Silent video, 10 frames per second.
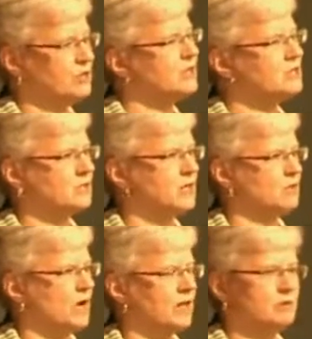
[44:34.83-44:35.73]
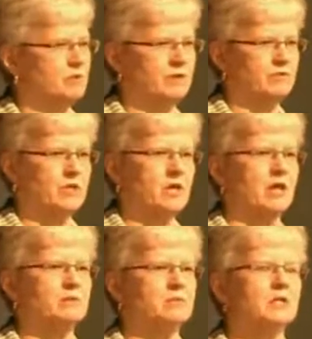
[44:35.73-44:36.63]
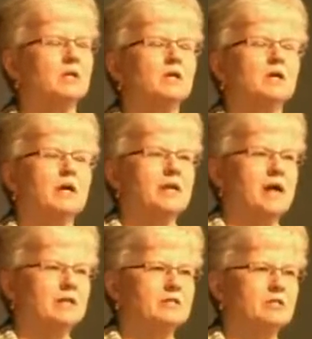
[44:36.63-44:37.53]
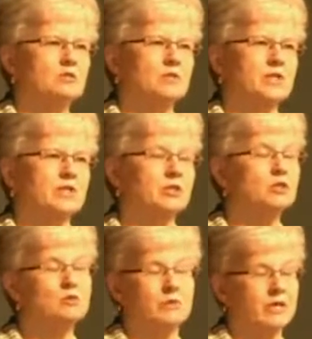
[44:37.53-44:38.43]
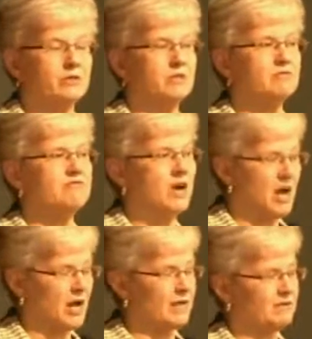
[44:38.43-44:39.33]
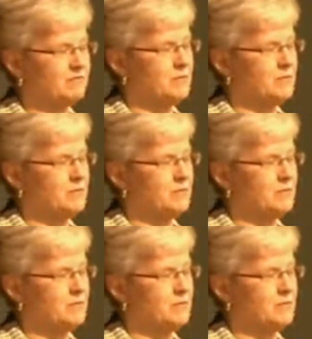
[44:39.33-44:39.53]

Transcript: statewide creative economy analysis, what they did in 2005, Mount